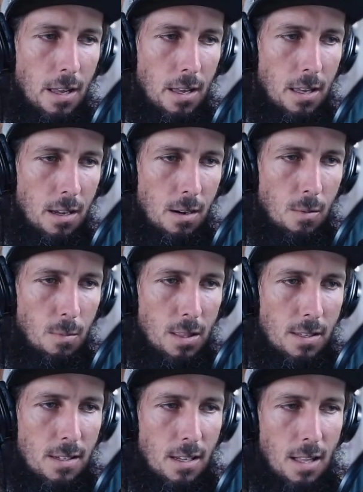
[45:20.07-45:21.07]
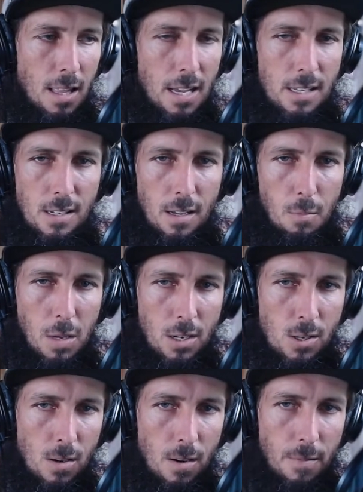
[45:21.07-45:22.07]
But this is a classic
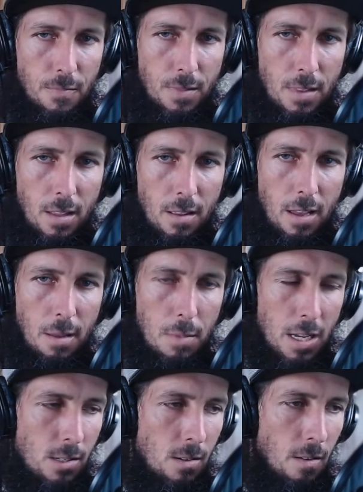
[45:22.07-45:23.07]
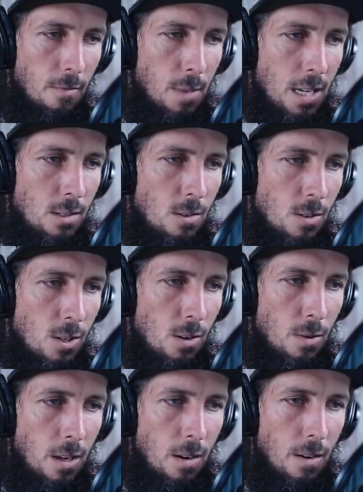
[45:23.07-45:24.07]
picture of Master
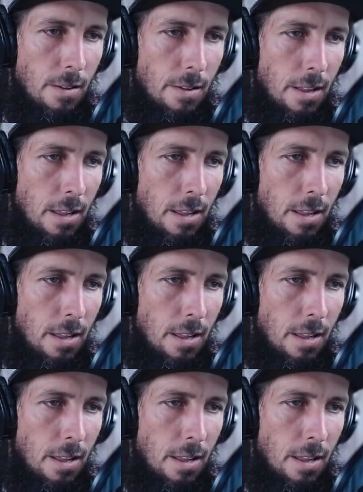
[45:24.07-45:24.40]
Cho here.